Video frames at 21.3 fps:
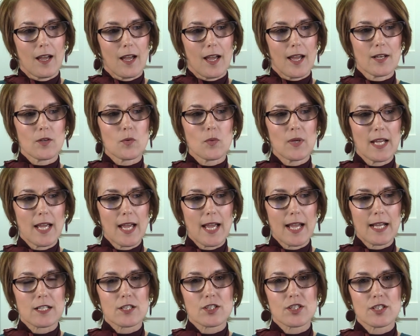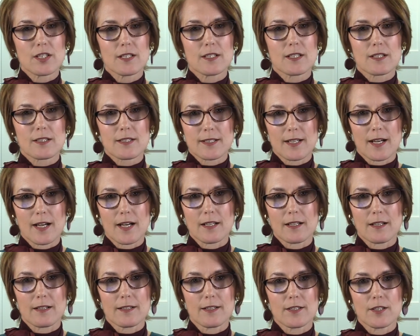And we actually
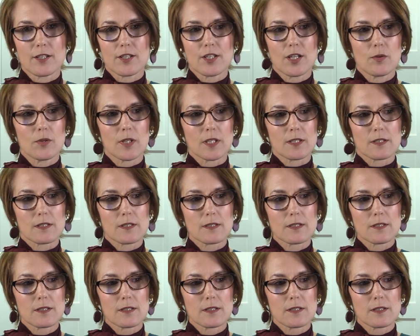decided, you know what?